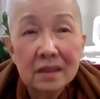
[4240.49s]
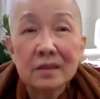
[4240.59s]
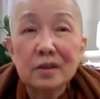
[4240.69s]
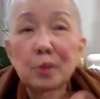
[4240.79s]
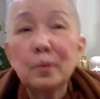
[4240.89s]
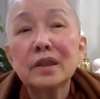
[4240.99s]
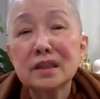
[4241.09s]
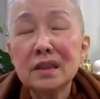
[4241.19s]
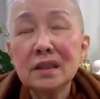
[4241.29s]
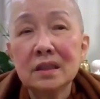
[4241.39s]
Your
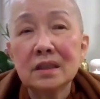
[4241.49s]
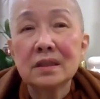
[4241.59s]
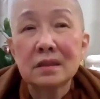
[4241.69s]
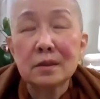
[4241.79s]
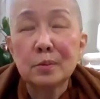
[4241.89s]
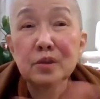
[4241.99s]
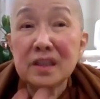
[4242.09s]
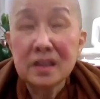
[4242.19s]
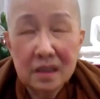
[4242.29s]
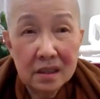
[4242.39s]
body, the Buddha
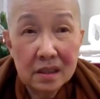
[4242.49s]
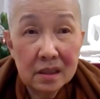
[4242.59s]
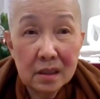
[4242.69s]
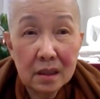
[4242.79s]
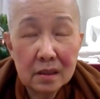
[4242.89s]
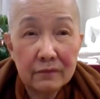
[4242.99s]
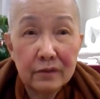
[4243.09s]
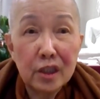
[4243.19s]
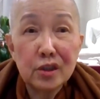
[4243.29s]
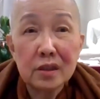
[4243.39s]
says, is a source of
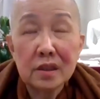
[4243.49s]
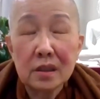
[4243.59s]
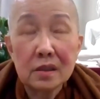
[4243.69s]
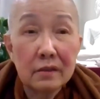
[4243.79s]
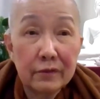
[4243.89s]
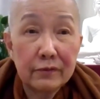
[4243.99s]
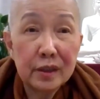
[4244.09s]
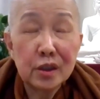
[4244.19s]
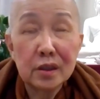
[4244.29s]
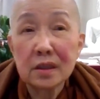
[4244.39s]
danger, a source of
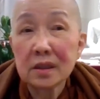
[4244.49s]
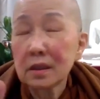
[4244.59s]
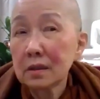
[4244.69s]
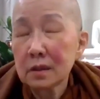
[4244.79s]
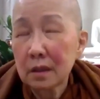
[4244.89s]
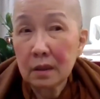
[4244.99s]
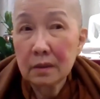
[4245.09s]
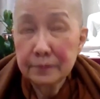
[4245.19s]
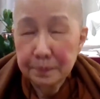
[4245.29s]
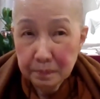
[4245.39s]
affliction, a source
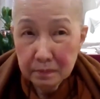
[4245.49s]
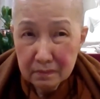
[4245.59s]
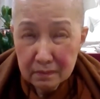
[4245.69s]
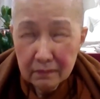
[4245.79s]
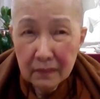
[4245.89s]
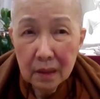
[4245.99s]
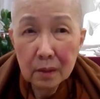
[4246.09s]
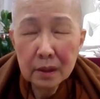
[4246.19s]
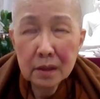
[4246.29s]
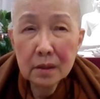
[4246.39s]
of
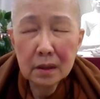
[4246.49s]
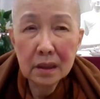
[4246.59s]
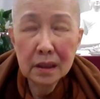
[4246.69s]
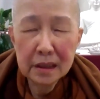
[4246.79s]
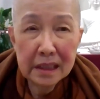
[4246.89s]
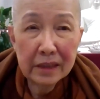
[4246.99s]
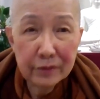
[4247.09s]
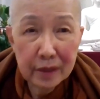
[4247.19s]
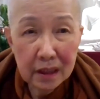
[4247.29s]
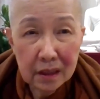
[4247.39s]
what they call
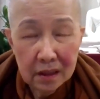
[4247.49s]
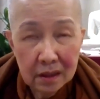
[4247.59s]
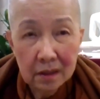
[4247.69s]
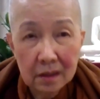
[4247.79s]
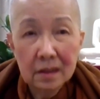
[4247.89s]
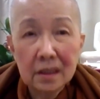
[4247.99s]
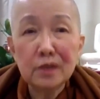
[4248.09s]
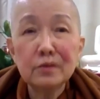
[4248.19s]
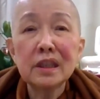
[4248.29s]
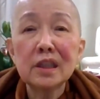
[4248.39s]
suffering.
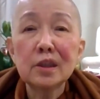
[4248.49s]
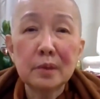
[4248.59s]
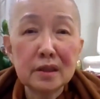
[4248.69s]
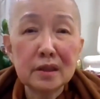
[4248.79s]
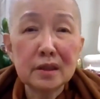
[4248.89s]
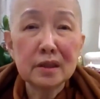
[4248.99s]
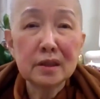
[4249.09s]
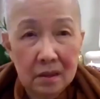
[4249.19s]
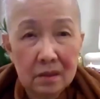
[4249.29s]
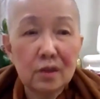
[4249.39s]
Can you tell your body
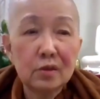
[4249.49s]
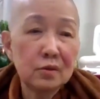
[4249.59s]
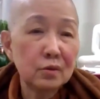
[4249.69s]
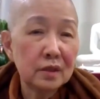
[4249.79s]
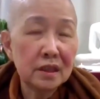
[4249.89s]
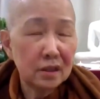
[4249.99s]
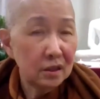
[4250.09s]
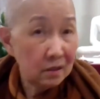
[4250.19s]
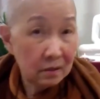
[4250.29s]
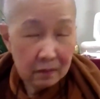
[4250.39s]
not to do this,
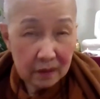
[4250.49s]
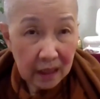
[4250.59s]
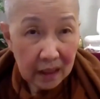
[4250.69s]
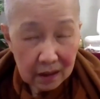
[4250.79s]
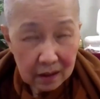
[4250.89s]
not to do that?